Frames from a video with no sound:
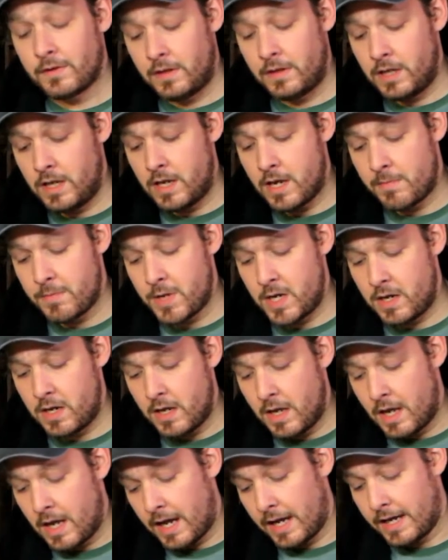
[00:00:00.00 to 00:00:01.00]
yummy.
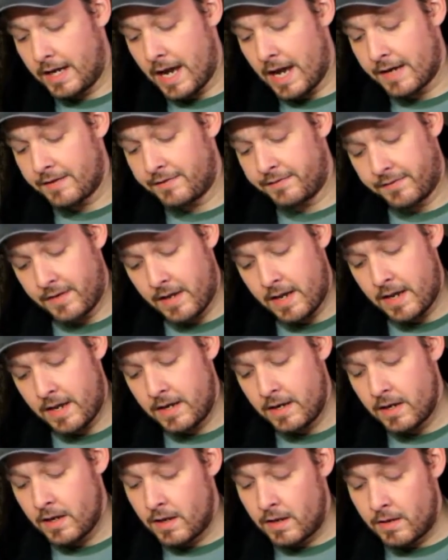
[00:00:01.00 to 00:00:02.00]
I gotta
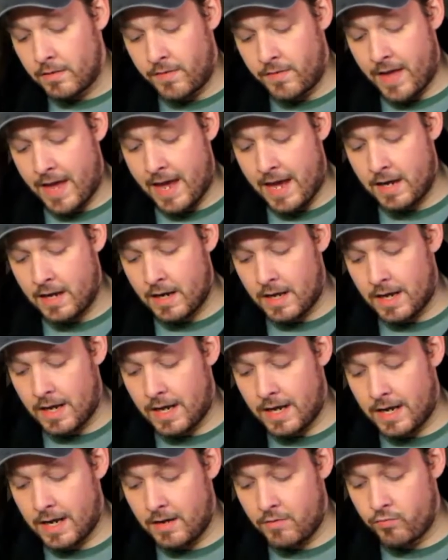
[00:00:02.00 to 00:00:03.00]
say that
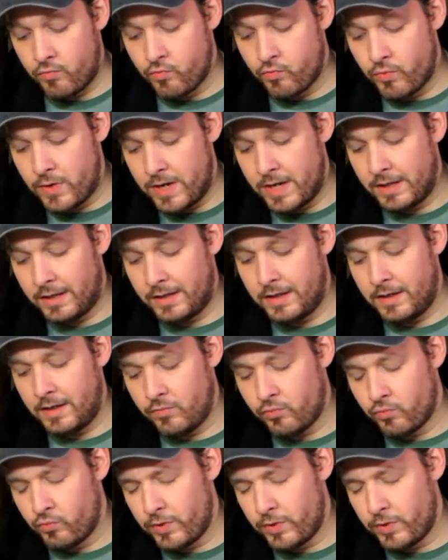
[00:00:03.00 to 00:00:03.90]
I really,